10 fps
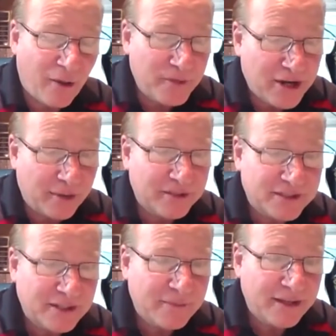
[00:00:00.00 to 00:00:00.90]
I hope you come and
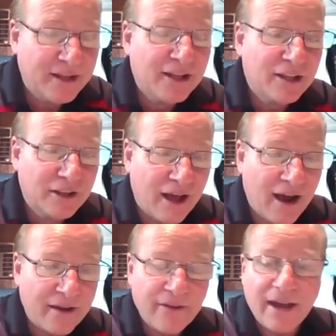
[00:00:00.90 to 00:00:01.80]
see me
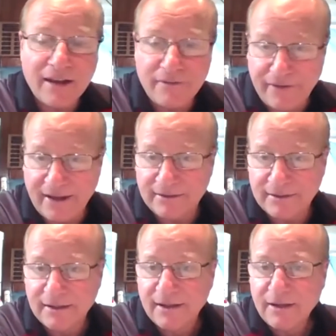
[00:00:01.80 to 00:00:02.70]
live at an
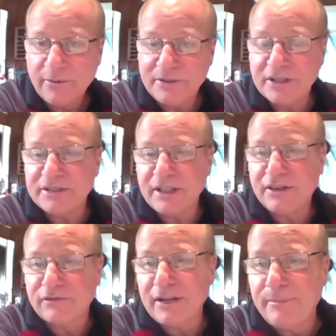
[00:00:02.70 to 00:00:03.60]
event. We just
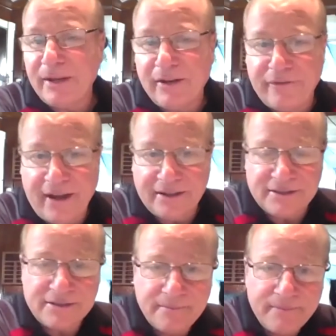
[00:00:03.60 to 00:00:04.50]
did three big
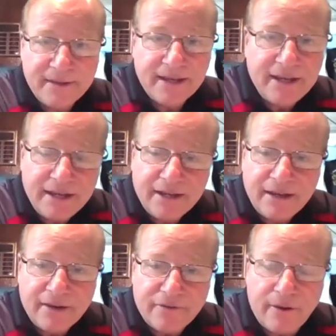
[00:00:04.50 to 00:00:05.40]
events
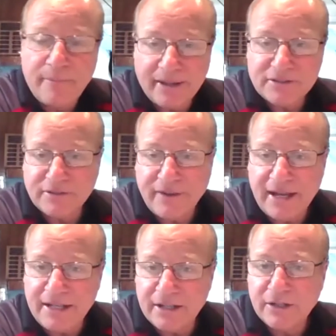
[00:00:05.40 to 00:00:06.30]
from
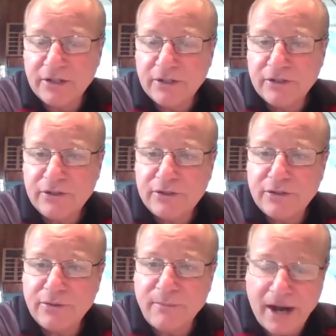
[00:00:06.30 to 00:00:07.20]
Pennsylvania
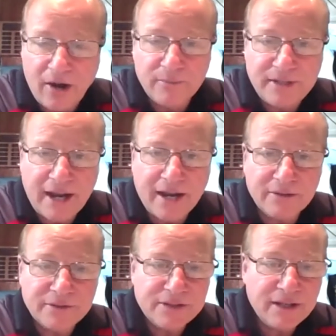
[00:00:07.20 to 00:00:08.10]
to my
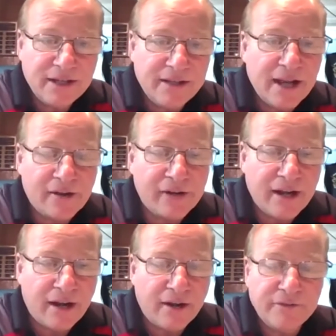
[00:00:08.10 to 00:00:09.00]
hometowns in the
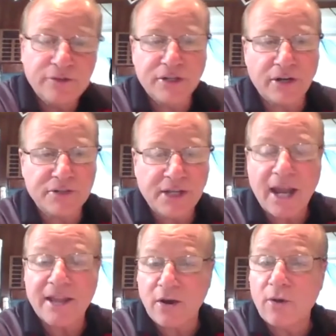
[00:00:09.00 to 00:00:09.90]
area of New
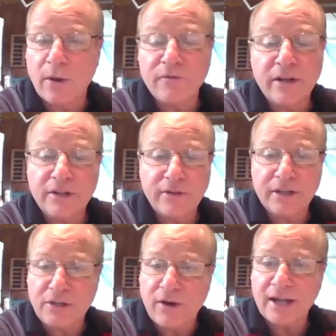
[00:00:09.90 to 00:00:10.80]
Jersey. And they all went really,
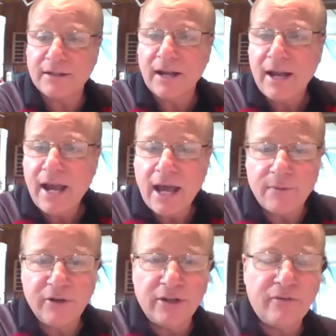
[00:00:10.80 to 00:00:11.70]
really great.
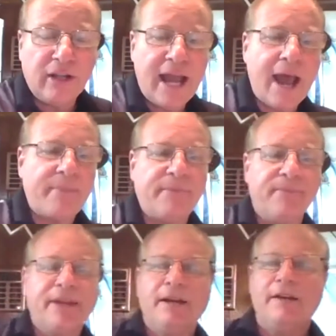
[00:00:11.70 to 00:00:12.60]
And I'm really, really happy.
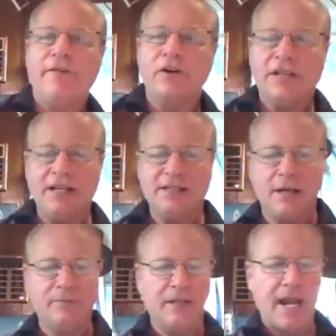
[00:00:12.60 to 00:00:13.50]
Folks, here's
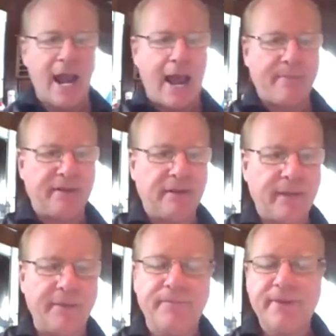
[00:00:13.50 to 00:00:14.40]
something that happened to
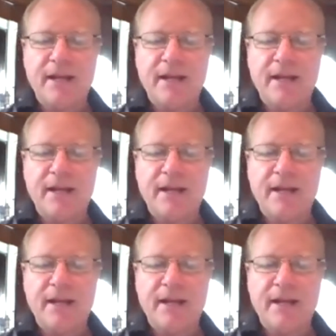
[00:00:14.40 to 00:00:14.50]
me.